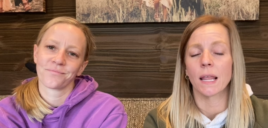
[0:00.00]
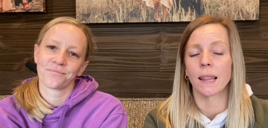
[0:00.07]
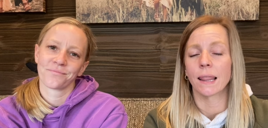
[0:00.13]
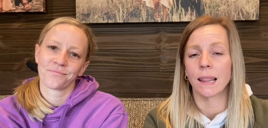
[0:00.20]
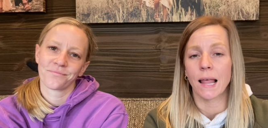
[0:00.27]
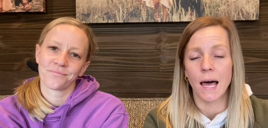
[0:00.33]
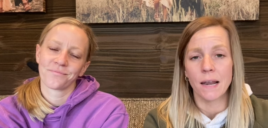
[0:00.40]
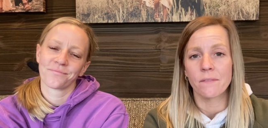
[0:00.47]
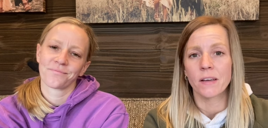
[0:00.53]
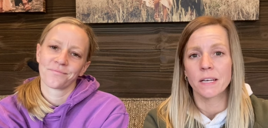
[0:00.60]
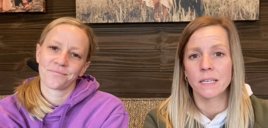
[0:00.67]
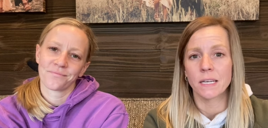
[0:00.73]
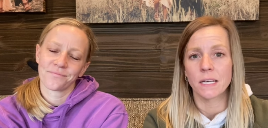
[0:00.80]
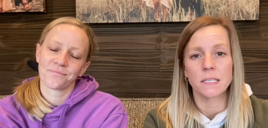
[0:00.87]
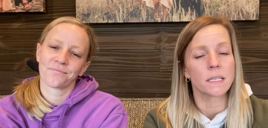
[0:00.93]
Speaker 1: lot of
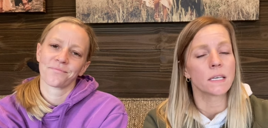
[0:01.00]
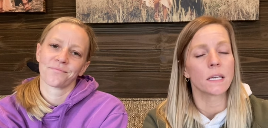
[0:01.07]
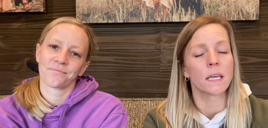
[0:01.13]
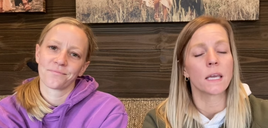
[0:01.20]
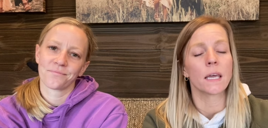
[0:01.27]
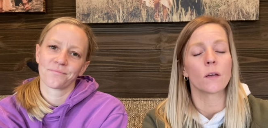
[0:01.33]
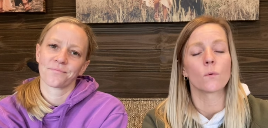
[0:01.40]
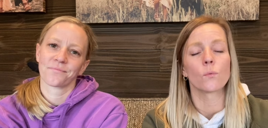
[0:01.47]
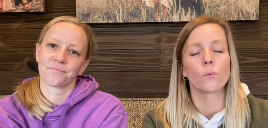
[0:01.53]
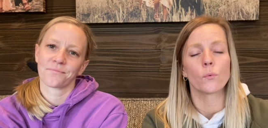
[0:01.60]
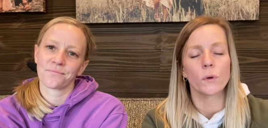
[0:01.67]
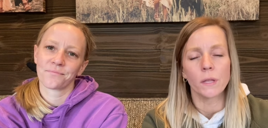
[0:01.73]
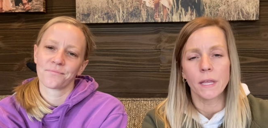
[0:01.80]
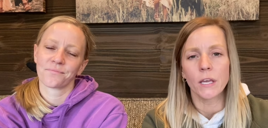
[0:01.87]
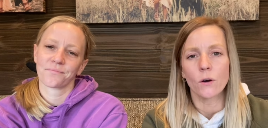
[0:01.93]
ideas and can get
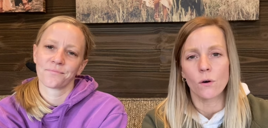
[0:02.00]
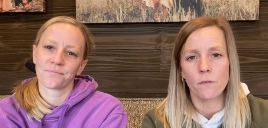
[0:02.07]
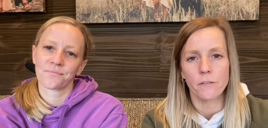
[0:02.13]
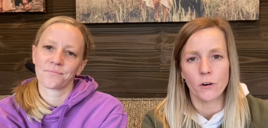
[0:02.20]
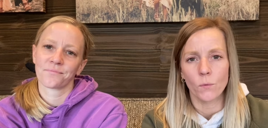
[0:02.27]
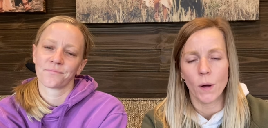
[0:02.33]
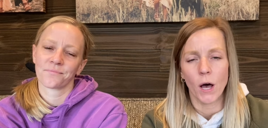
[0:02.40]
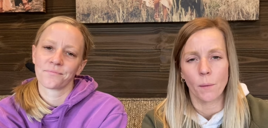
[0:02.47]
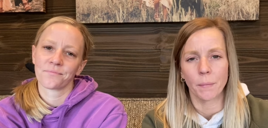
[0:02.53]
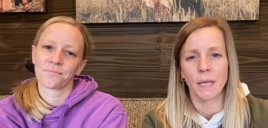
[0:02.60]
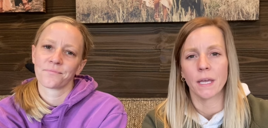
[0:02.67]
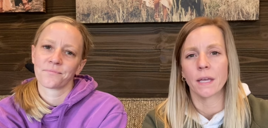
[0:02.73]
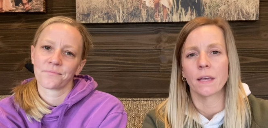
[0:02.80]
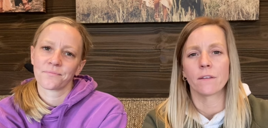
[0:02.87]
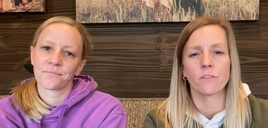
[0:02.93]
really
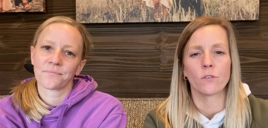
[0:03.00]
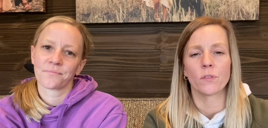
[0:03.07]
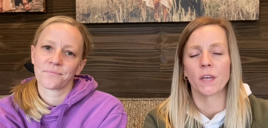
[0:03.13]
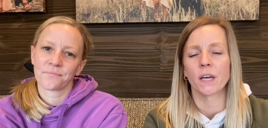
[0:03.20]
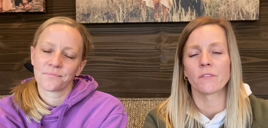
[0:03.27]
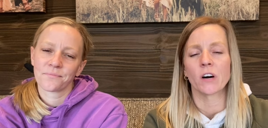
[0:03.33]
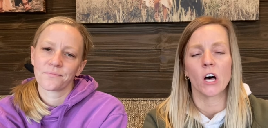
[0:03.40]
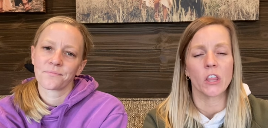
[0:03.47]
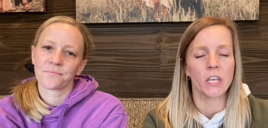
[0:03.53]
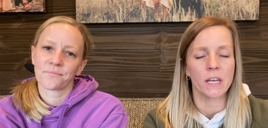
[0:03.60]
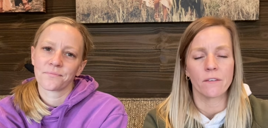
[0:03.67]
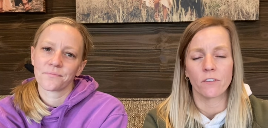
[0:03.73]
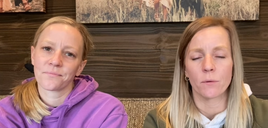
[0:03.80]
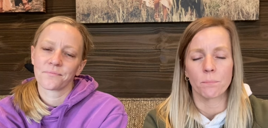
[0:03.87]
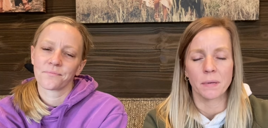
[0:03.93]
overwhelming if you think of all the
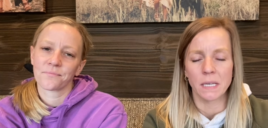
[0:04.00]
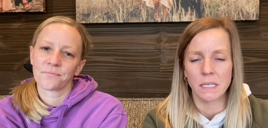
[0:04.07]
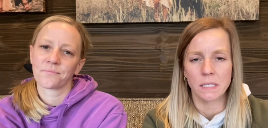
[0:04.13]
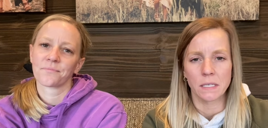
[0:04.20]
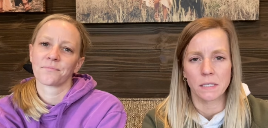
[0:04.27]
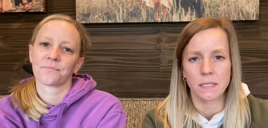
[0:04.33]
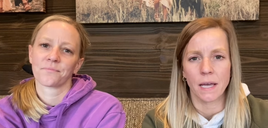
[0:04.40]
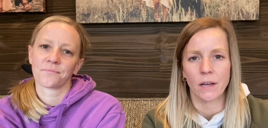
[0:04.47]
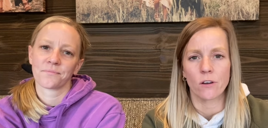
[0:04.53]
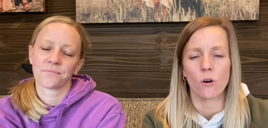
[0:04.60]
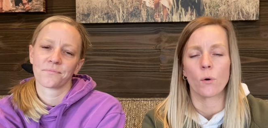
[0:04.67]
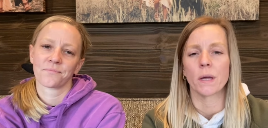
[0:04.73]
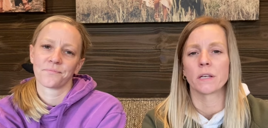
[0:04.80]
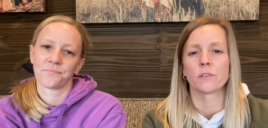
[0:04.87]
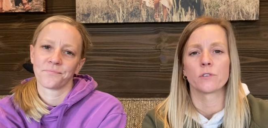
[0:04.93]
different pieces that
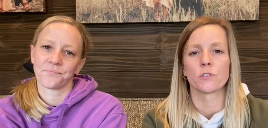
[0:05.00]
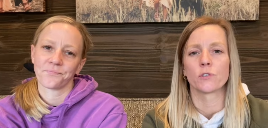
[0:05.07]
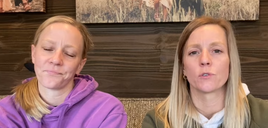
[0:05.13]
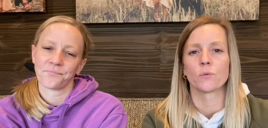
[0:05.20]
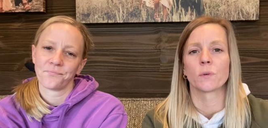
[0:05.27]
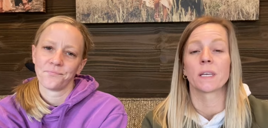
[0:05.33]
go into